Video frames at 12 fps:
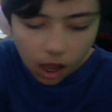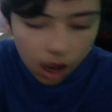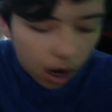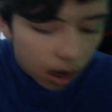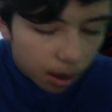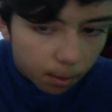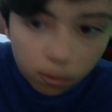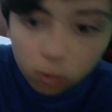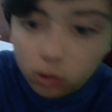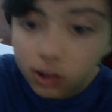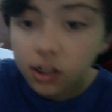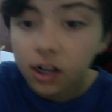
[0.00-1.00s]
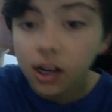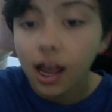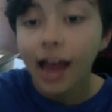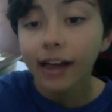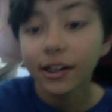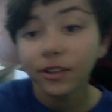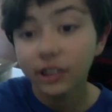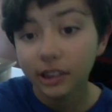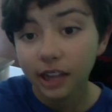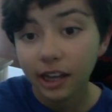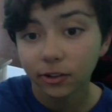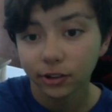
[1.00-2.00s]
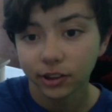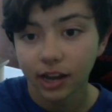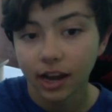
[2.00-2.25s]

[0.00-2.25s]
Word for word: uh, more accurate schedules now.